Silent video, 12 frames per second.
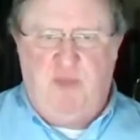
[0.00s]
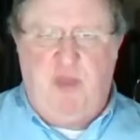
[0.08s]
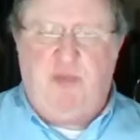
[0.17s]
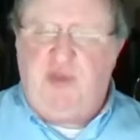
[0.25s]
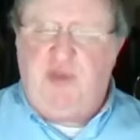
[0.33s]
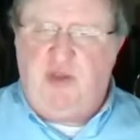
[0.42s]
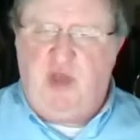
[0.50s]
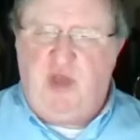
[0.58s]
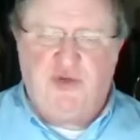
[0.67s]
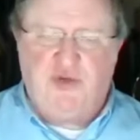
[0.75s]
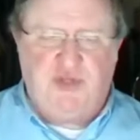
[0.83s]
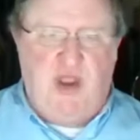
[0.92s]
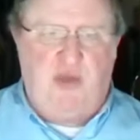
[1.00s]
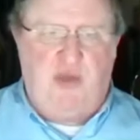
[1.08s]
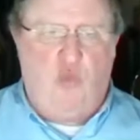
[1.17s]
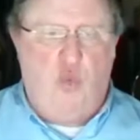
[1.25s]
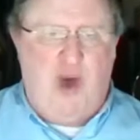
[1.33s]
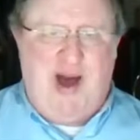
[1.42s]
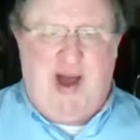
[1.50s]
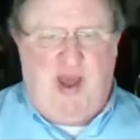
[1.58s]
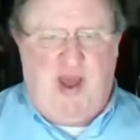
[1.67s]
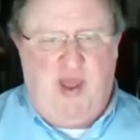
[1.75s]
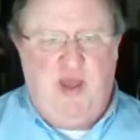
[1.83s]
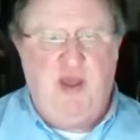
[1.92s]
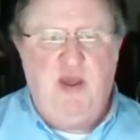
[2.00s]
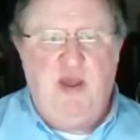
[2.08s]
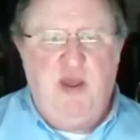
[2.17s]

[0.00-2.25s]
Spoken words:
People need to understand why,